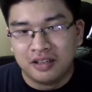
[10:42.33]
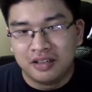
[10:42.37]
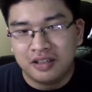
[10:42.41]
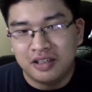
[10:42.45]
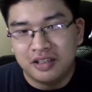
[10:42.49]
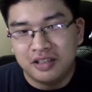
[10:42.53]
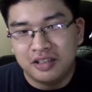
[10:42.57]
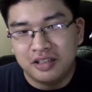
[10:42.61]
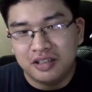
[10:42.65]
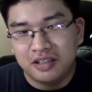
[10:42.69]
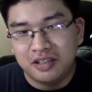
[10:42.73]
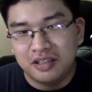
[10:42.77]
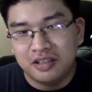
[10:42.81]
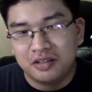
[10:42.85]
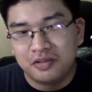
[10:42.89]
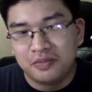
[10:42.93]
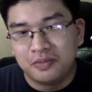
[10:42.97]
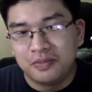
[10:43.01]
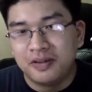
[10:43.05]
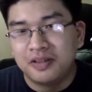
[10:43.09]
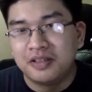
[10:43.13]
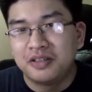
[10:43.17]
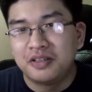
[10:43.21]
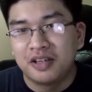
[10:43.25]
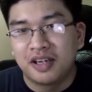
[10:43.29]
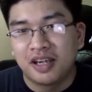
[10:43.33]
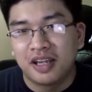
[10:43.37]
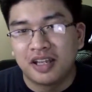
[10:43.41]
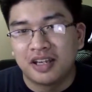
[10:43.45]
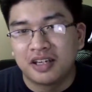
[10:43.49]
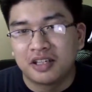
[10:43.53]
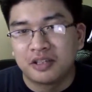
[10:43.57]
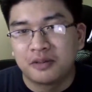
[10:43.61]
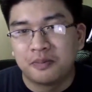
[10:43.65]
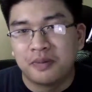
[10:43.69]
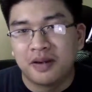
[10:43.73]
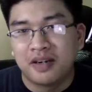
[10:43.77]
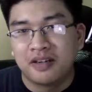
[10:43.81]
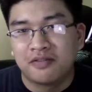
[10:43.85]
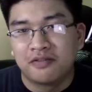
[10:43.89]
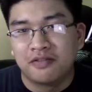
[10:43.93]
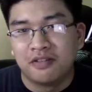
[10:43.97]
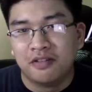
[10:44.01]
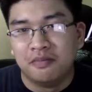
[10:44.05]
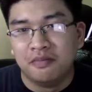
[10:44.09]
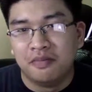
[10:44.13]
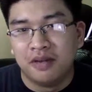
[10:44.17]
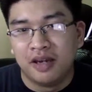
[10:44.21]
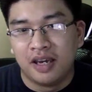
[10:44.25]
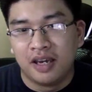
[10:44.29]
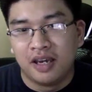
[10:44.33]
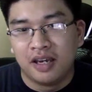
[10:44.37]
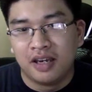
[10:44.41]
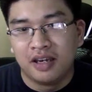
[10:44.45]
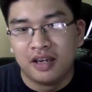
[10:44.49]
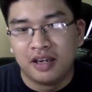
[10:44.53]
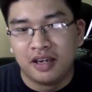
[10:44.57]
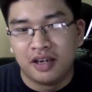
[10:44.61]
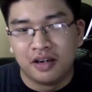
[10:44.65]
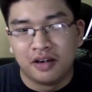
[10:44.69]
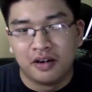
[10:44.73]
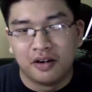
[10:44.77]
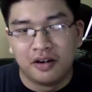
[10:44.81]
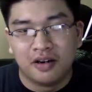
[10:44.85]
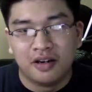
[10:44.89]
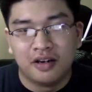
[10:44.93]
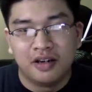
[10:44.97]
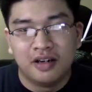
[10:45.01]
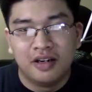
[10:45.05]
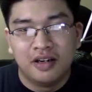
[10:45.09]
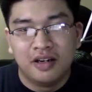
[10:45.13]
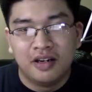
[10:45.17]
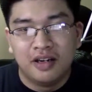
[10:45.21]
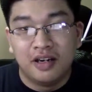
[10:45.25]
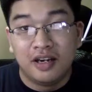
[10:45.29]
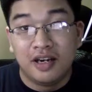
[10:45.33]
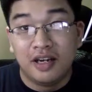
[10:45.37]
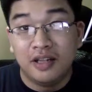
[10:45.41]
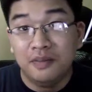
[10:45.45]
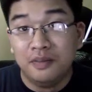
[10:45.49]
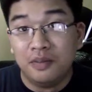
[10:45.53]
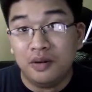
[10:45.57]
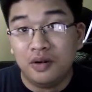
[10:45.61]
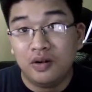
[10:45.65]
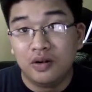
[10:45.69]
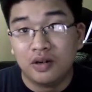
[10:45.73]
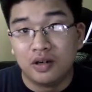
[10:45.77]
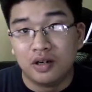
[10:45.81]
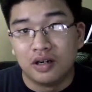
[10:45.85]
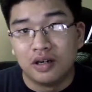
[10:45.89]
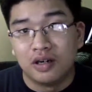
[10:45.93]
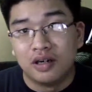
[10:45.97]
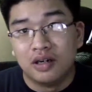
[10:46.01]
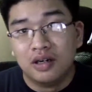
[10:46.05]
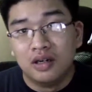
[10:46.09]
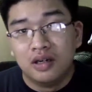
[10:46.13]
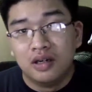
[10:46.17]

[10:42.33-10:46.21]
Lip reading: This is what you can expect from me here. And more.